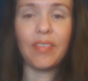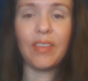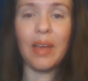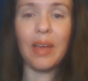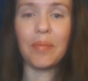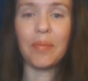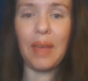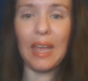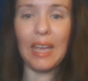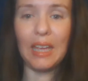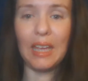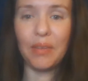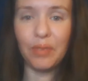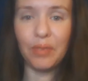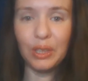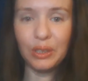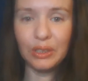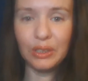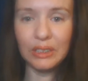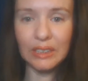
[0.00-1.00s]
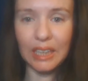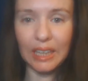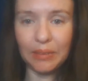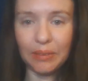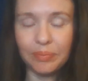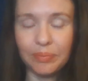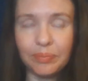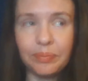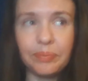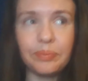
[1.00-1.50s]
that make mucin,
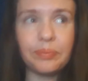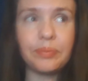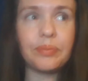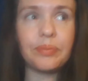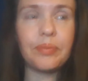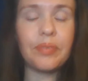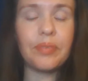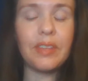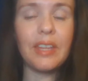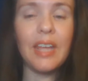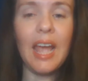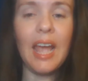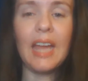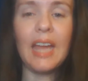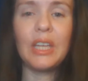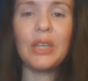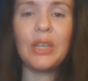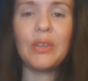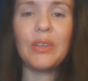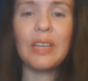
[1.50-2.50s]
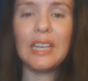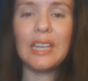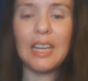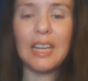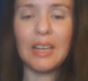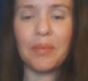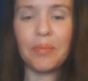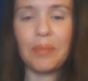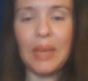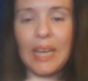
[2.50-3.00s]
and you need
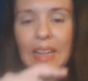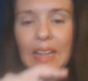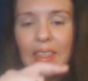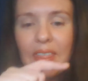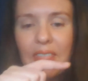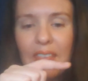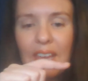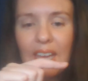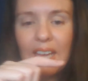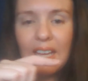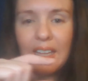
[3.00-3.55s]
a big, thick